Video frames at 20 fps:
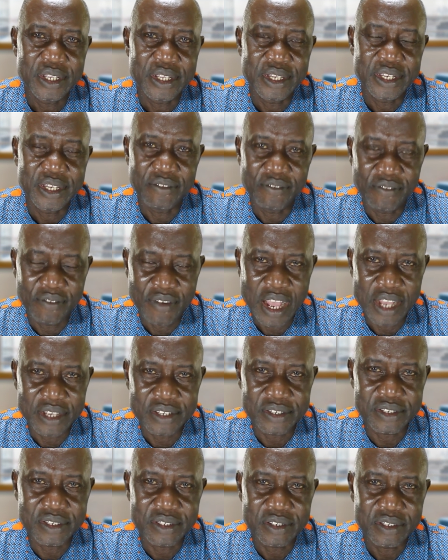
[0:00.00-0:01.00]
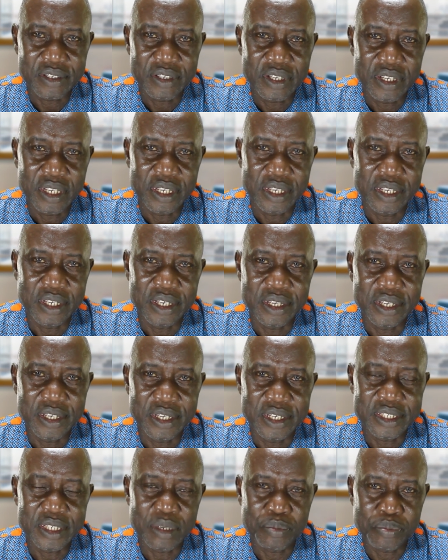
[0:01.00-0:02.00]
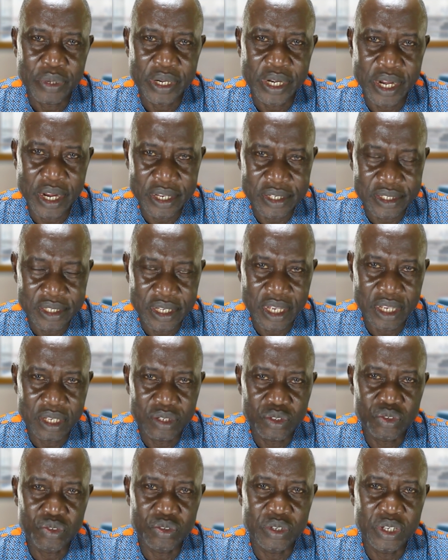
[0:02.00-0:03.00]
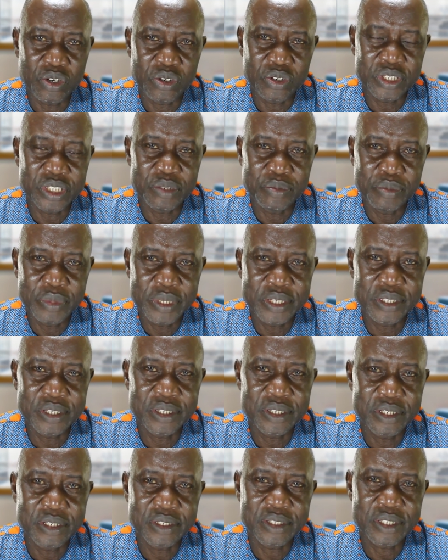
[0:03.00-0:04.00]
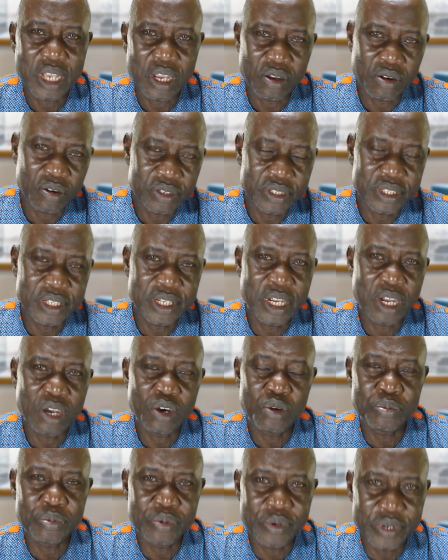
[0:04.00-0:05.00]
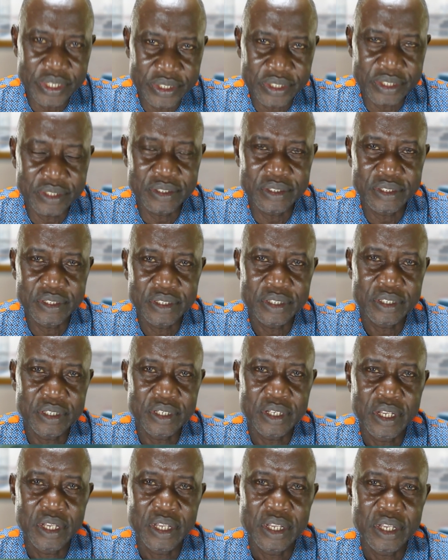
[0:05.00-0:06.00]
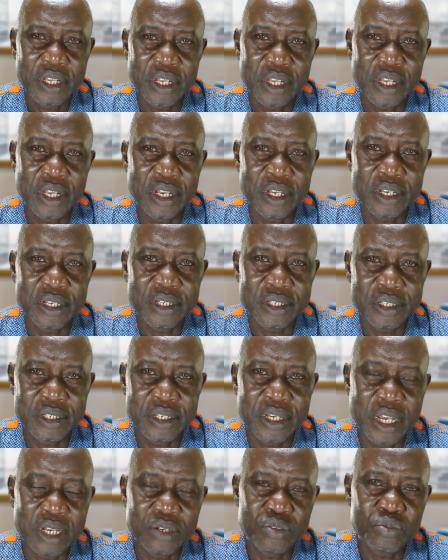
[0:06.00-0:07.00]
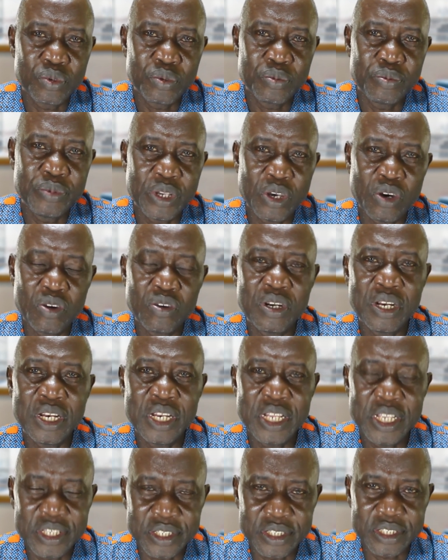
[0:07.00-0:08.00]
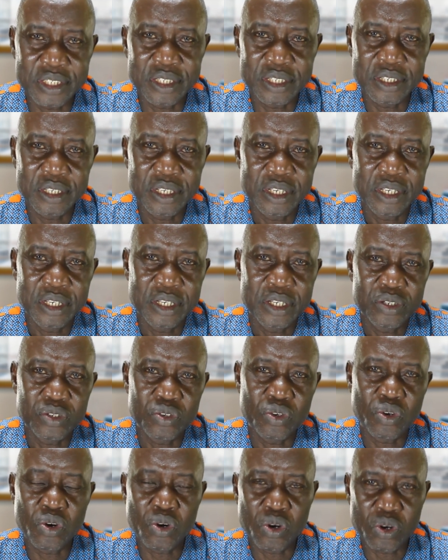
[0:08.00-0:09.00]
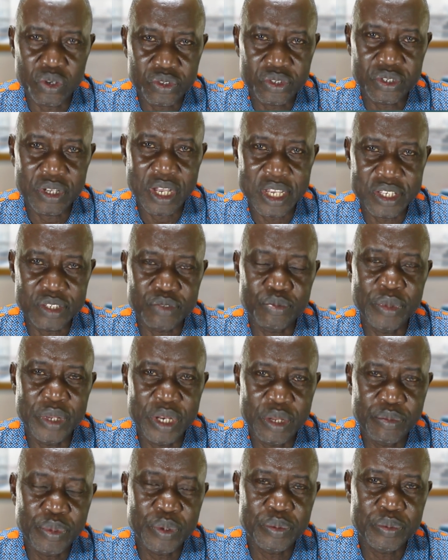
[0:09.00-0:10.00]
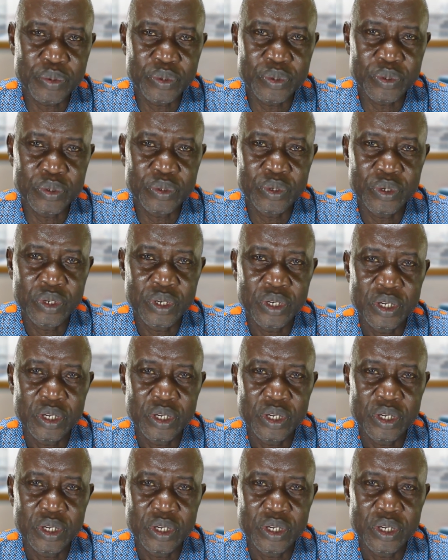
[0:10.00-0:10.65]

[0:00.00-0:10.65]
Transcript: the vax is a precursor to the ultimate psychological operation that will be unleashed to cause as many people